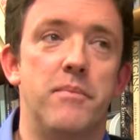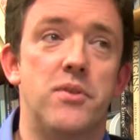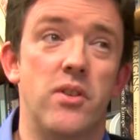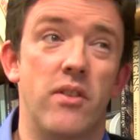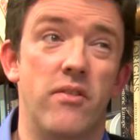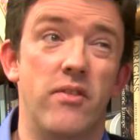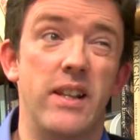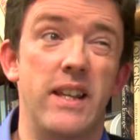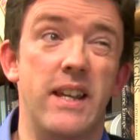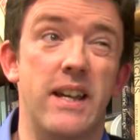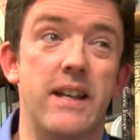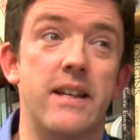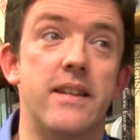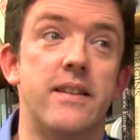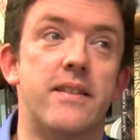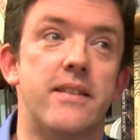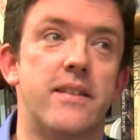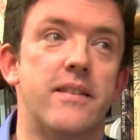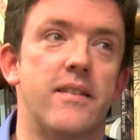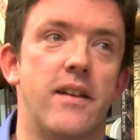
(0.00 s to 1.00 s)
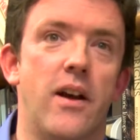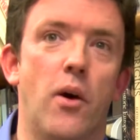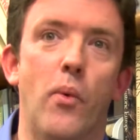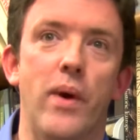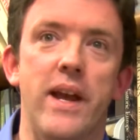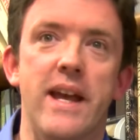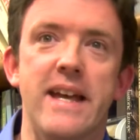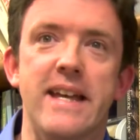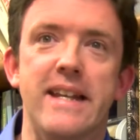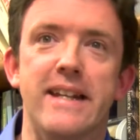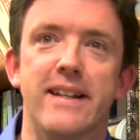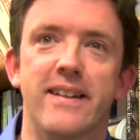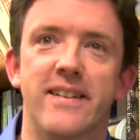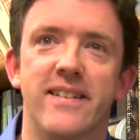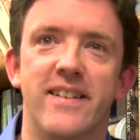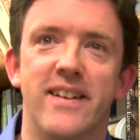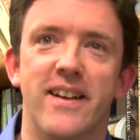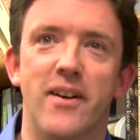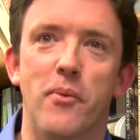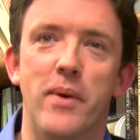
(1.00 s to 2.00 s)
So it really is a way in
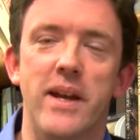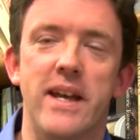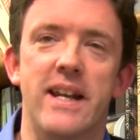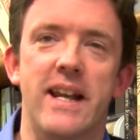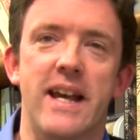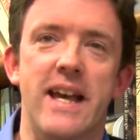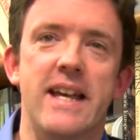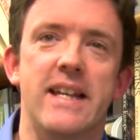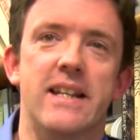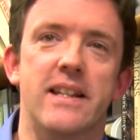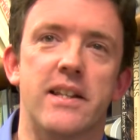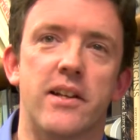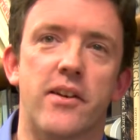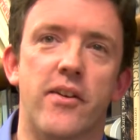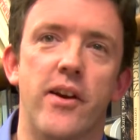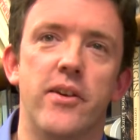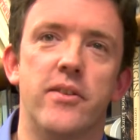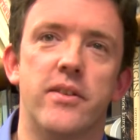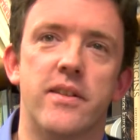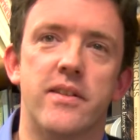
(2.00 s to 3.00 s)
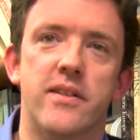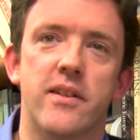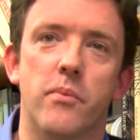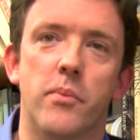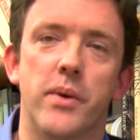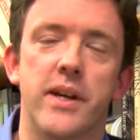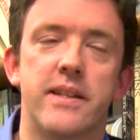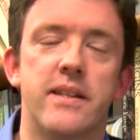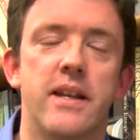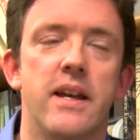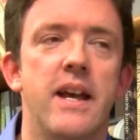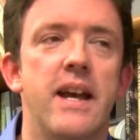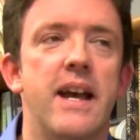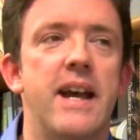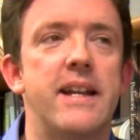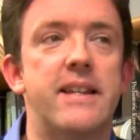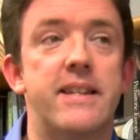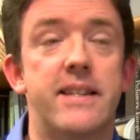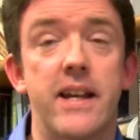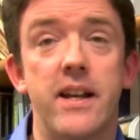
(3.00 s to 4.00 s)
ahead of the crowd in some ways.
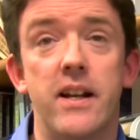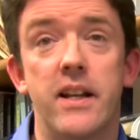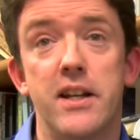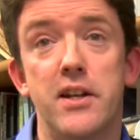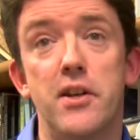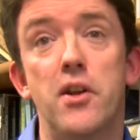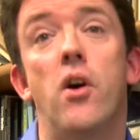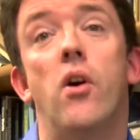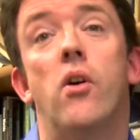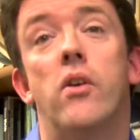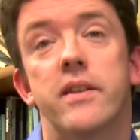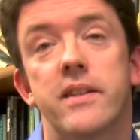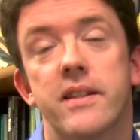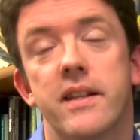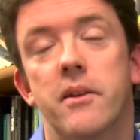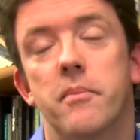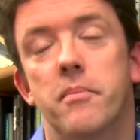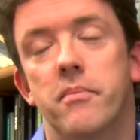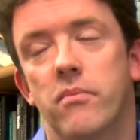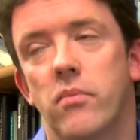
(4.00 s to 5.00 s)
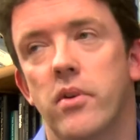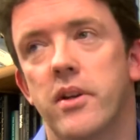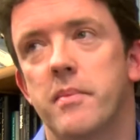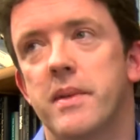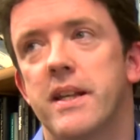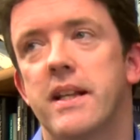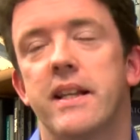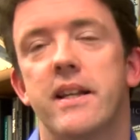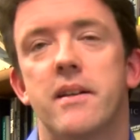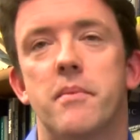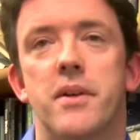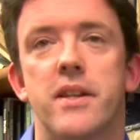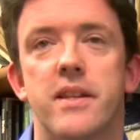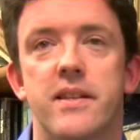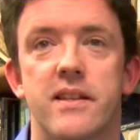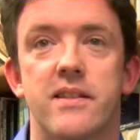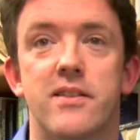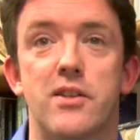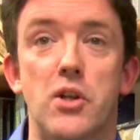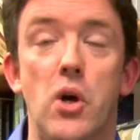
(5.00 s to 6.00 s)
It's certainly not, and I want to be clear about this,
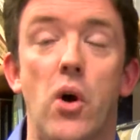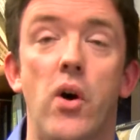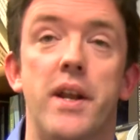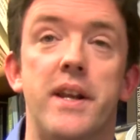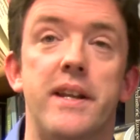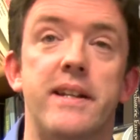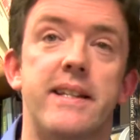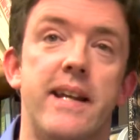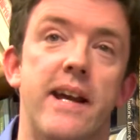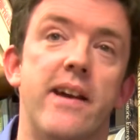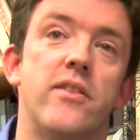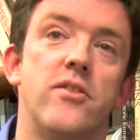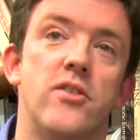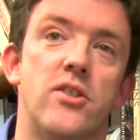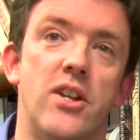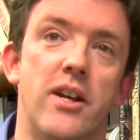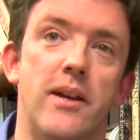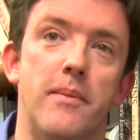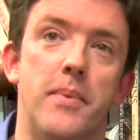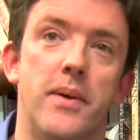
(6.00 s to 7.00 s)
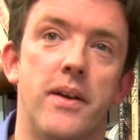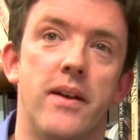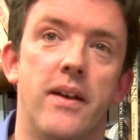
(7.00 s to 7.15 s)
it's not an internship.